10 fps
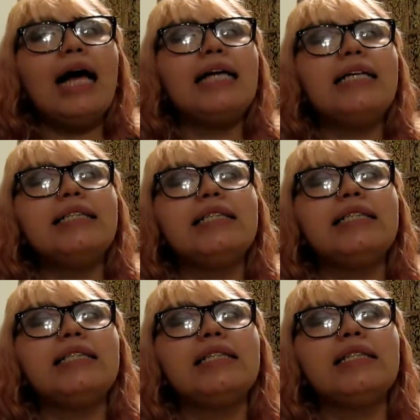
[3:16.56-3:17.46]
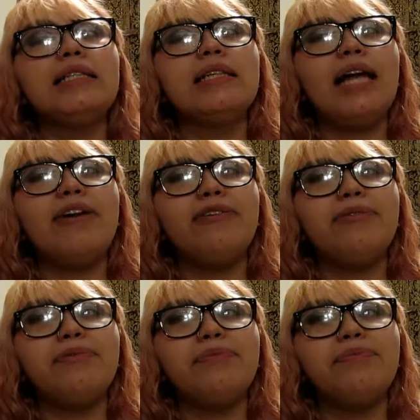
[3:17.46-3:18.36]
because, I don't
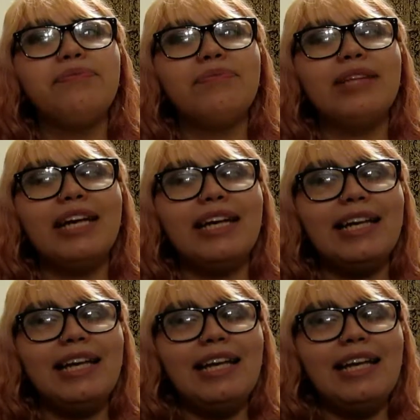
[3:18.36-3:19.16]
know, like,